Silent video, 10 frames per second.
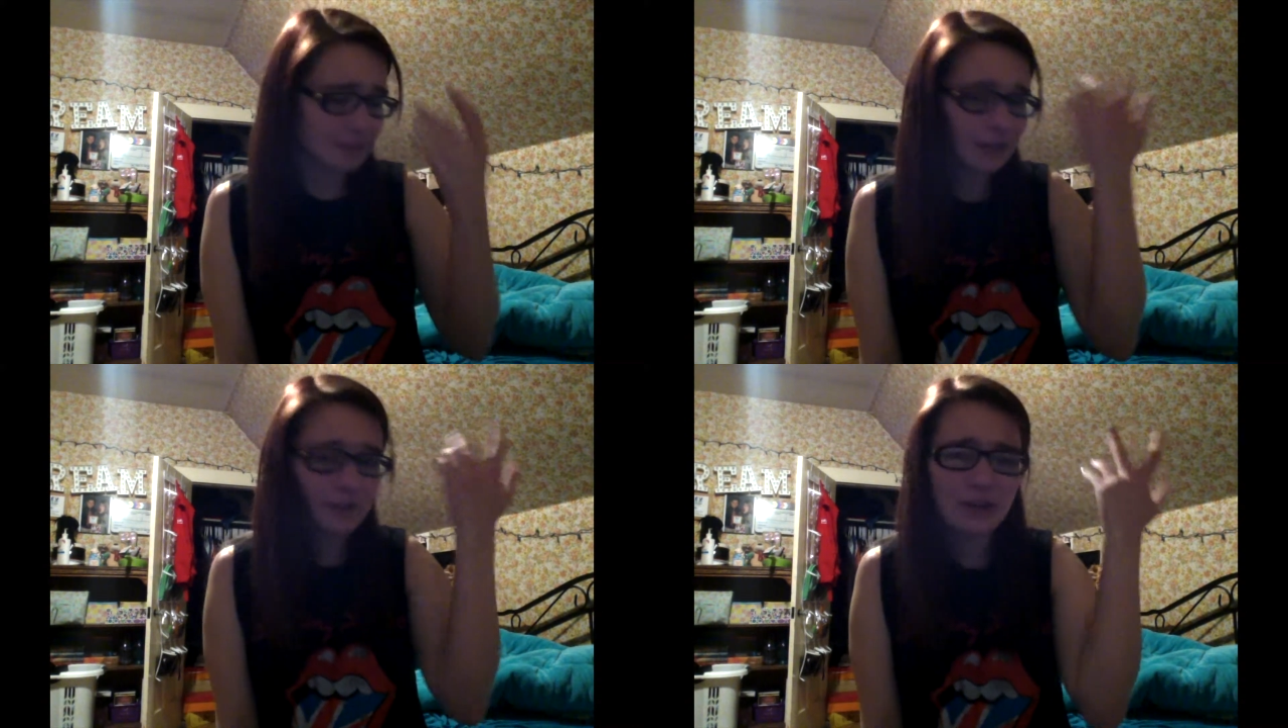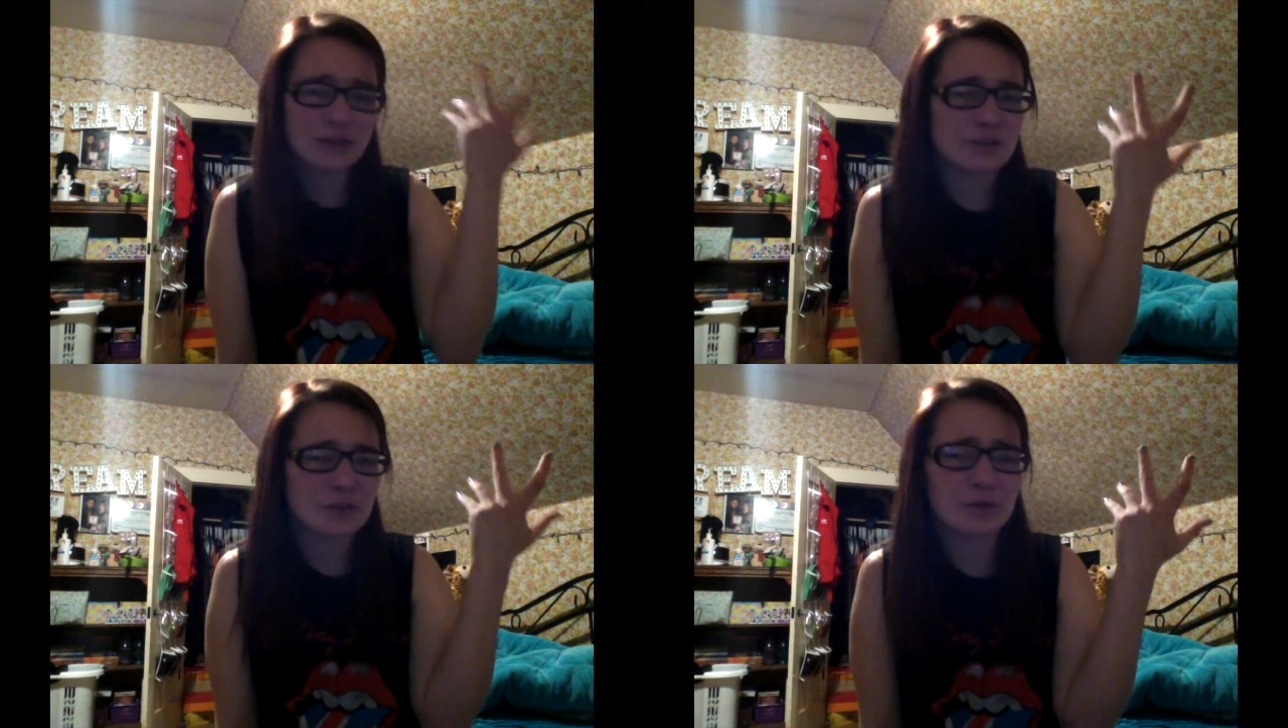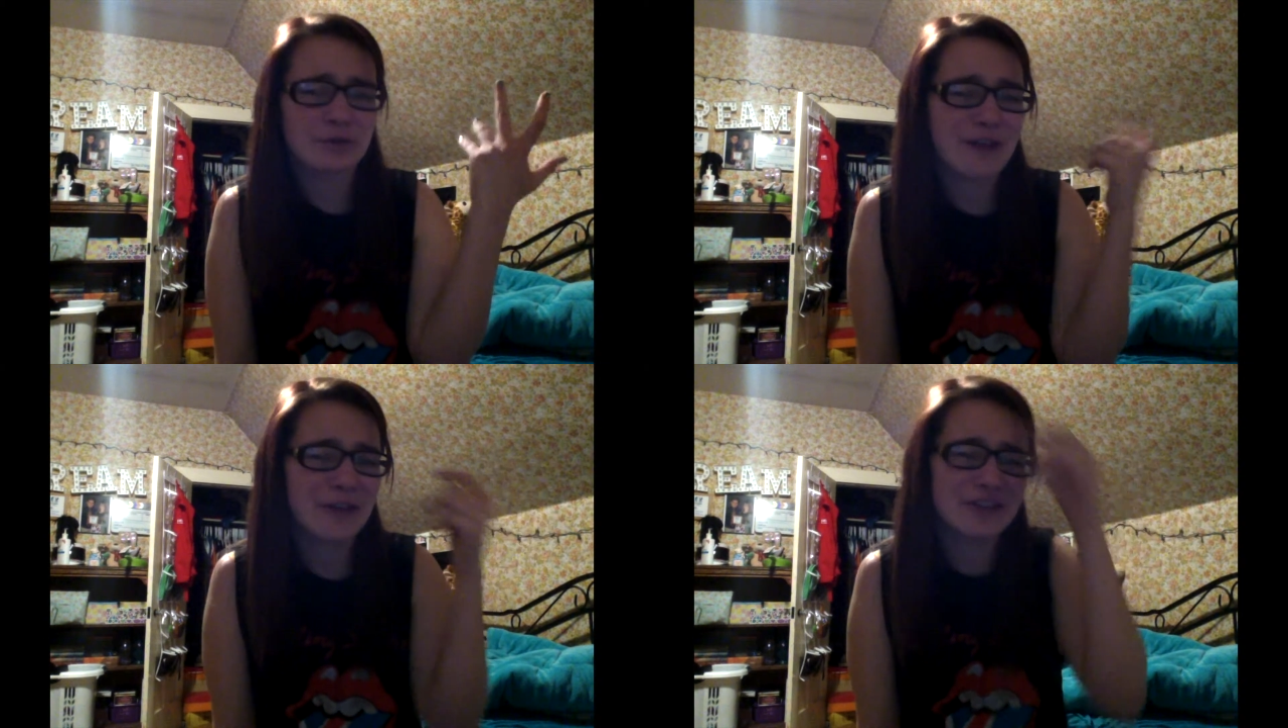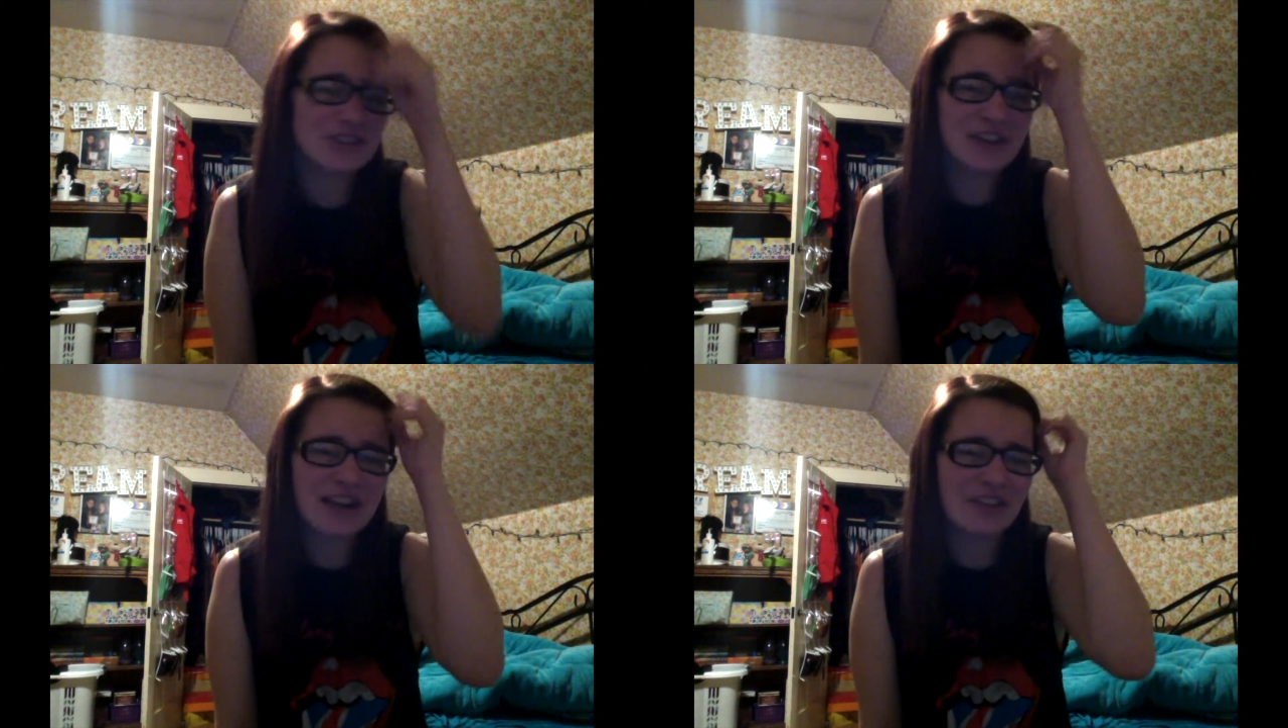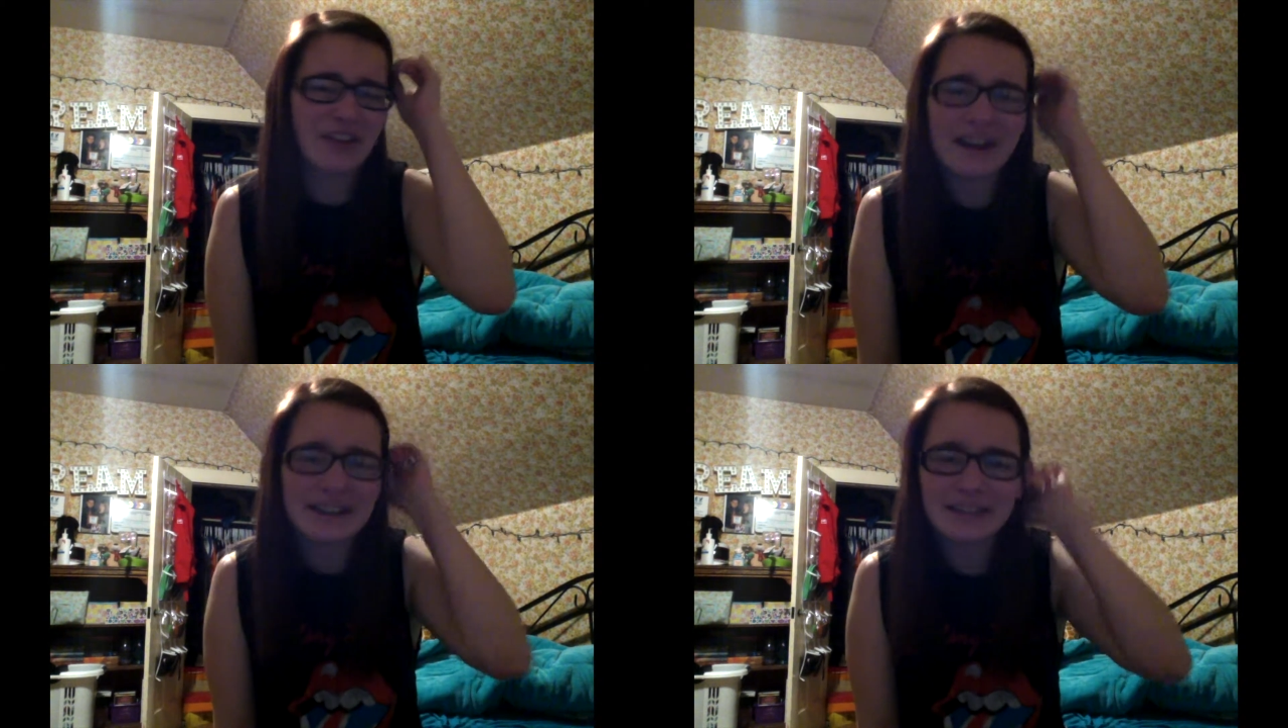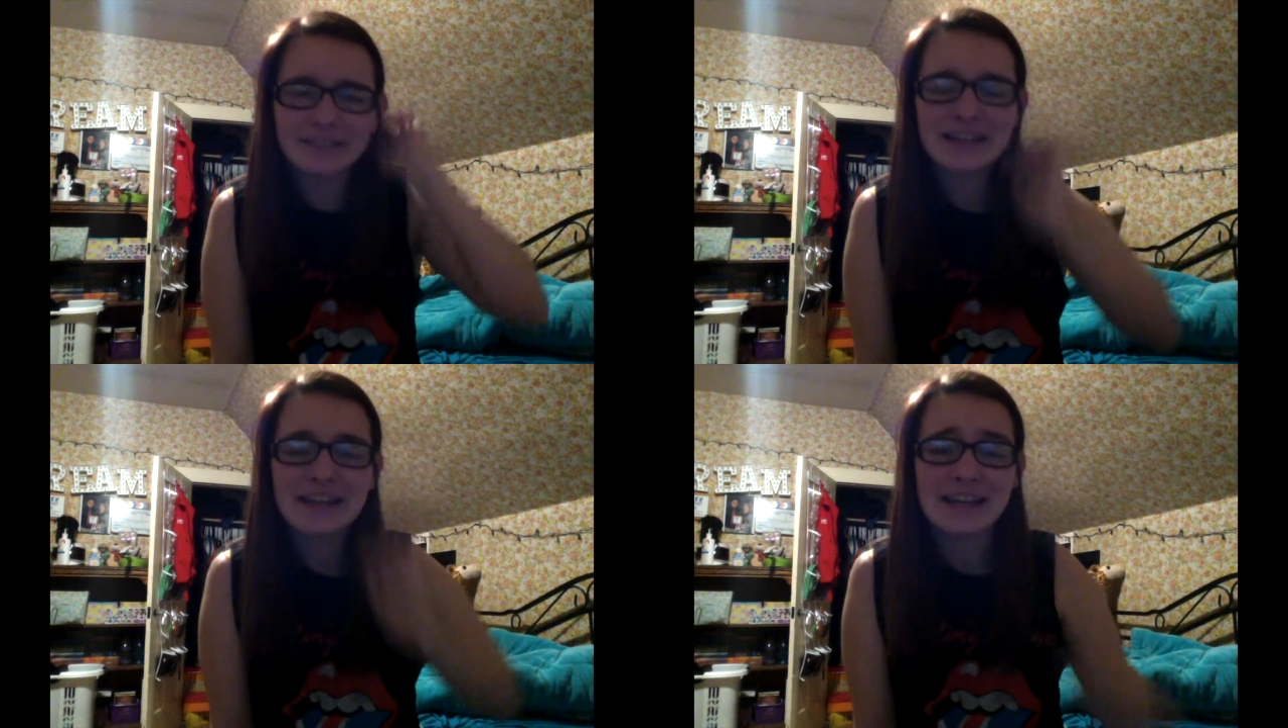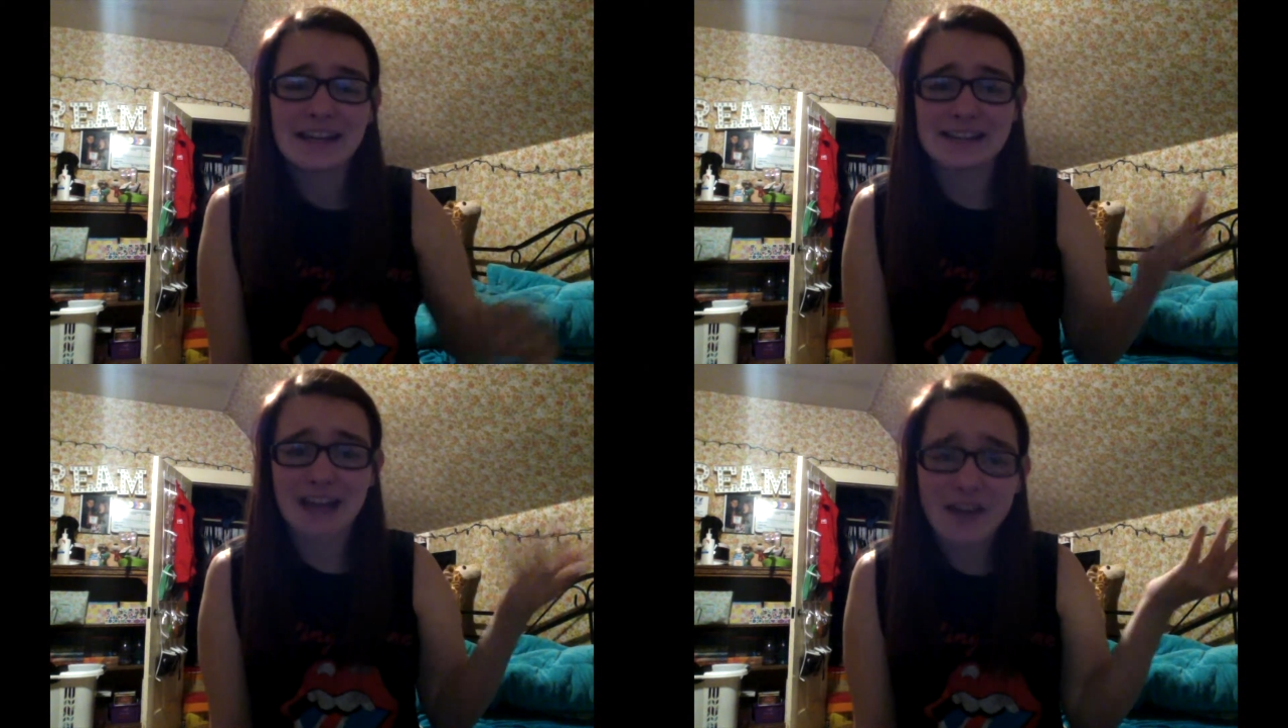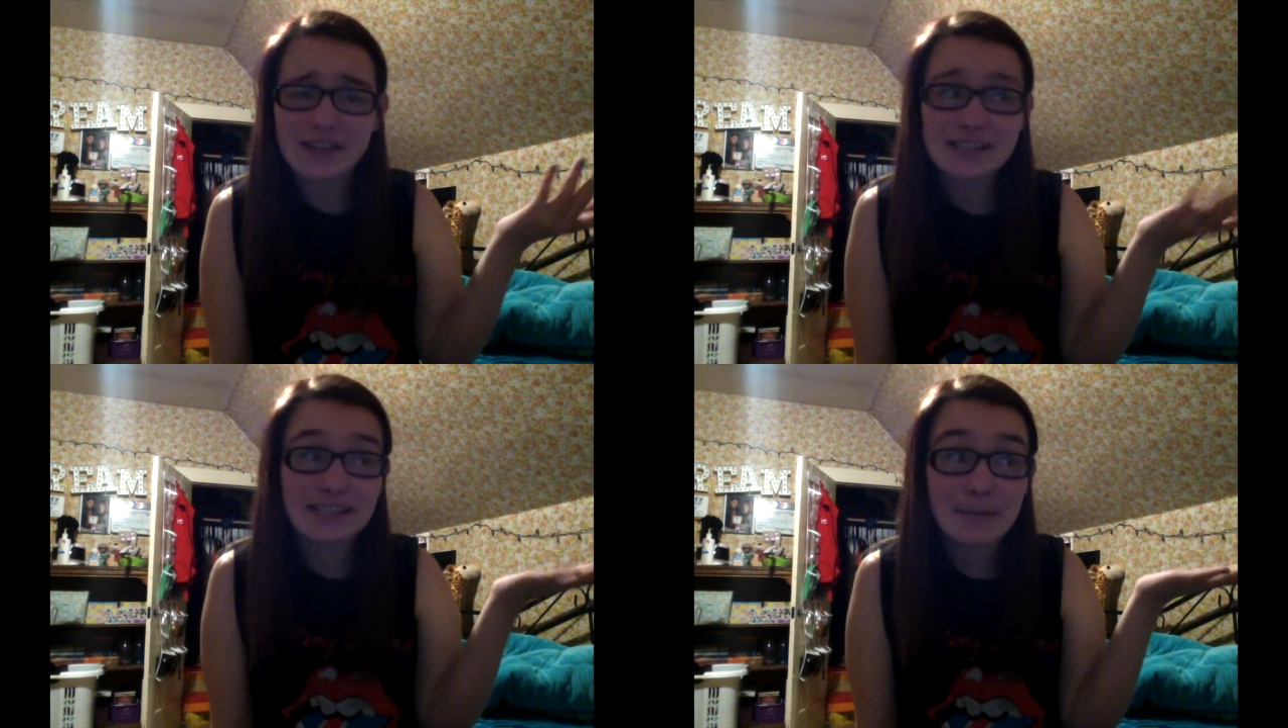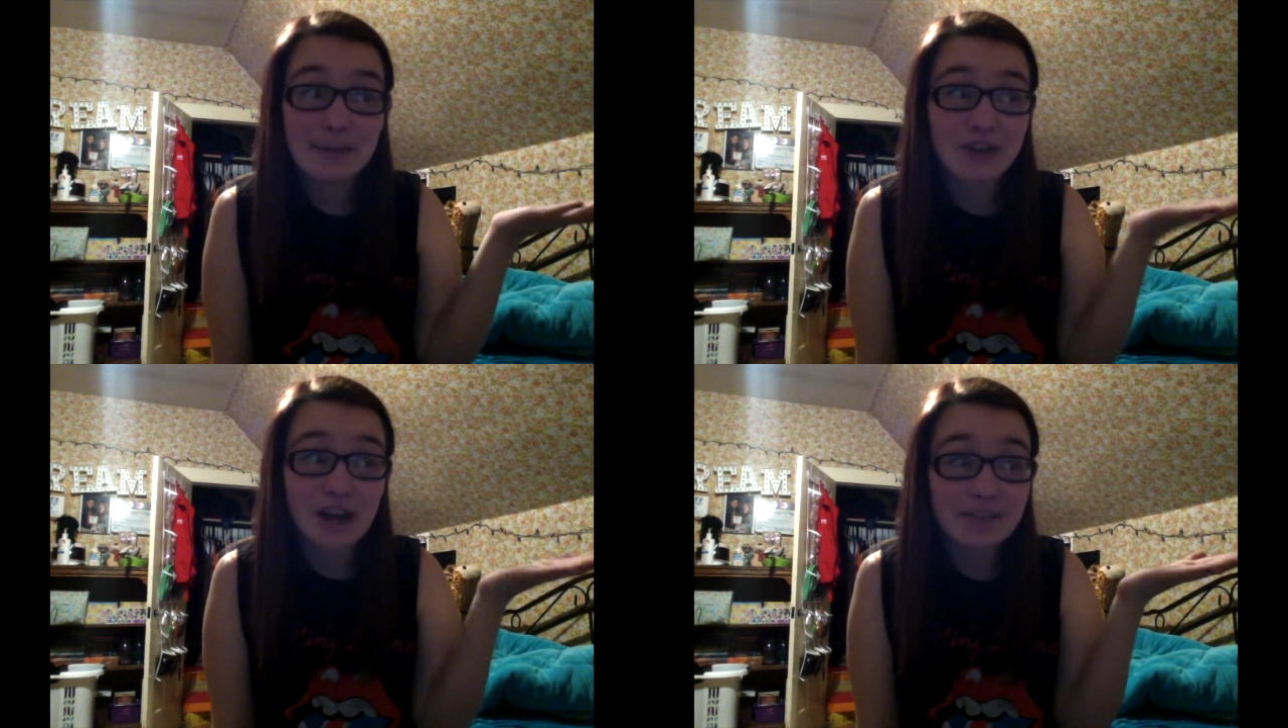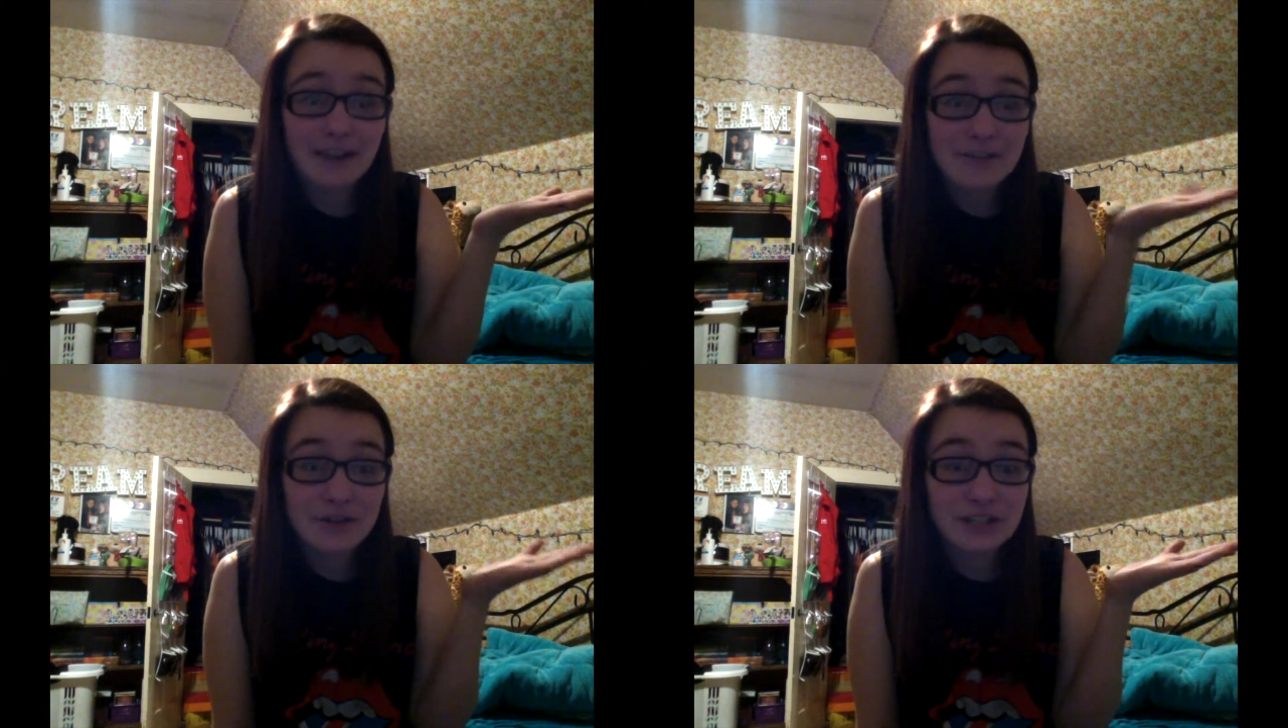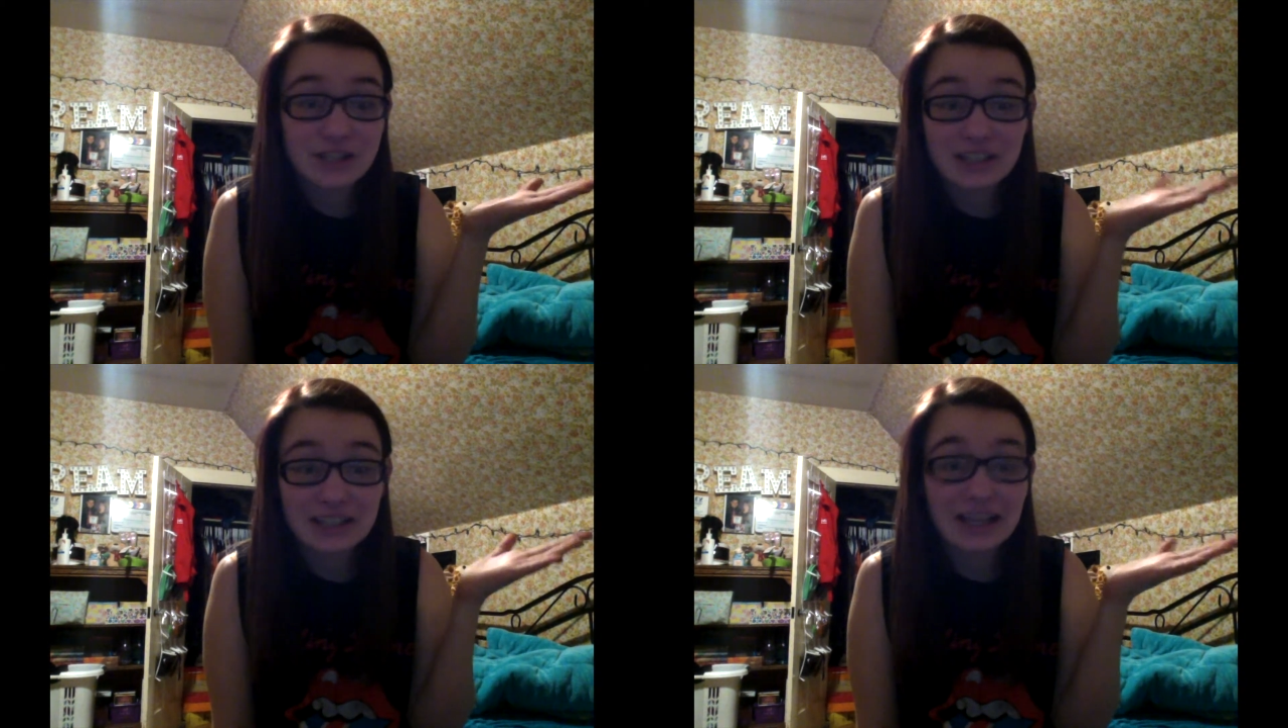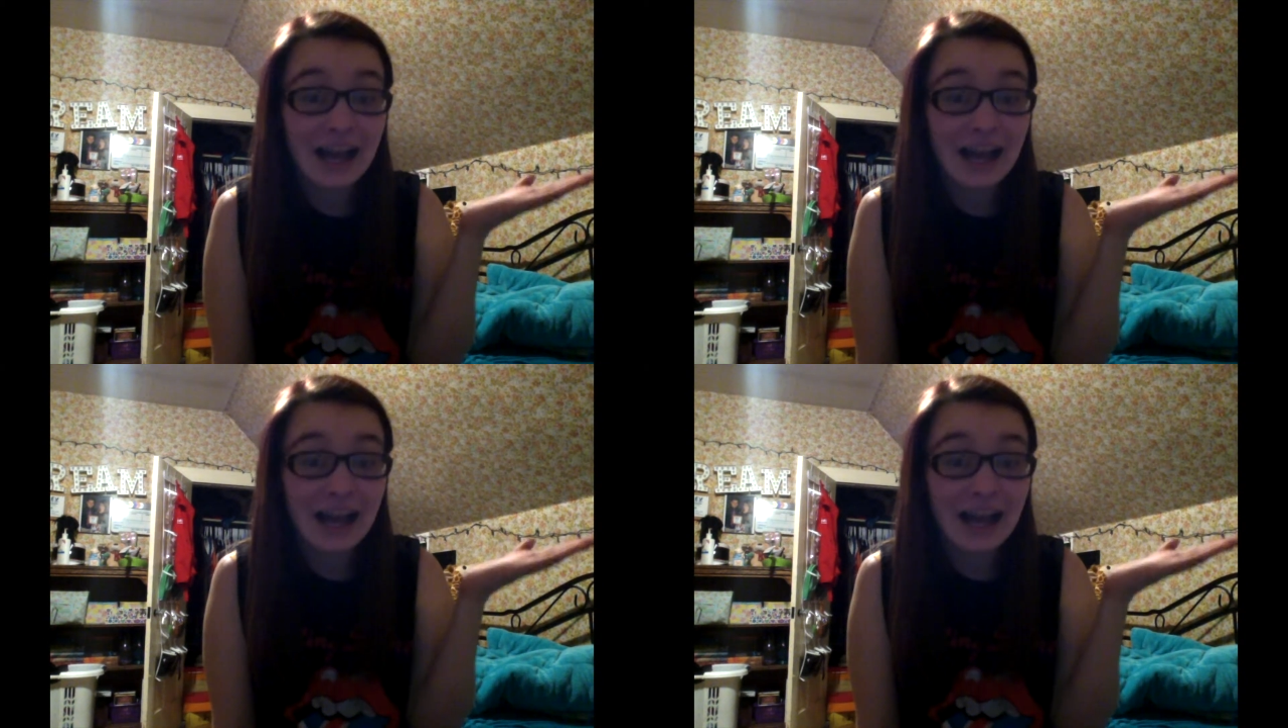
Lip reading: for those of you who have followed this channel long enough, is obviously a Medtronic 530G.